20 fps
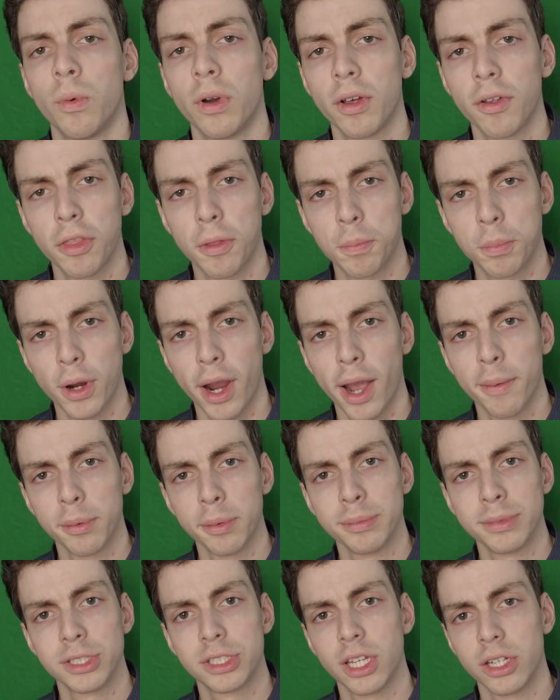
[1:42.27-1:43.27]
One of the
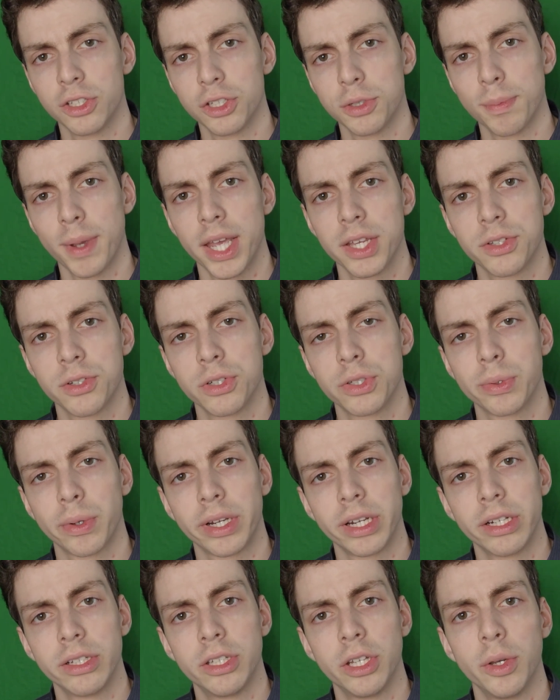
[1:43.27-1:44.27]
problems Dungeon Masters
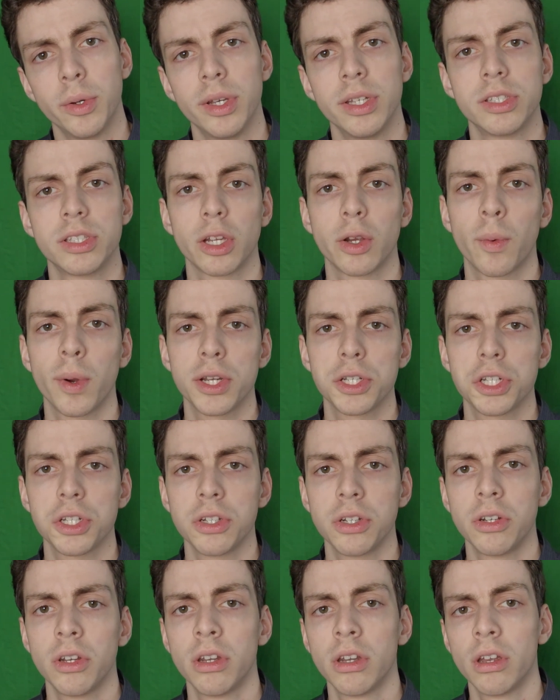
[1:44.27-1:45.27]
run into is the
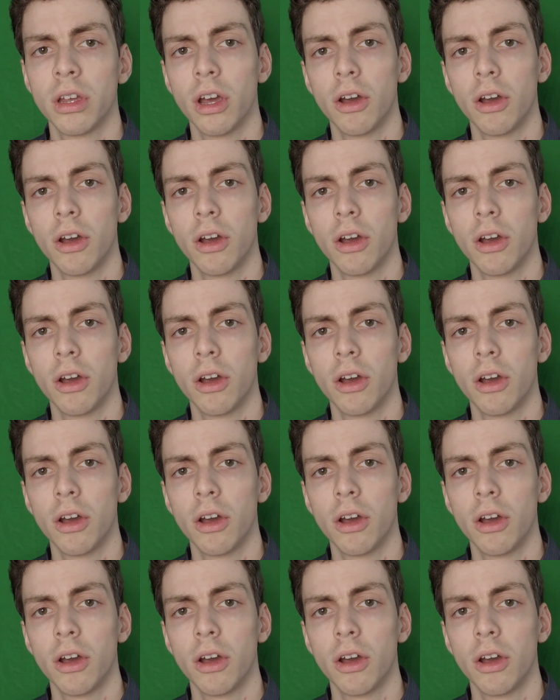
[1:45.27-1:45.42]
question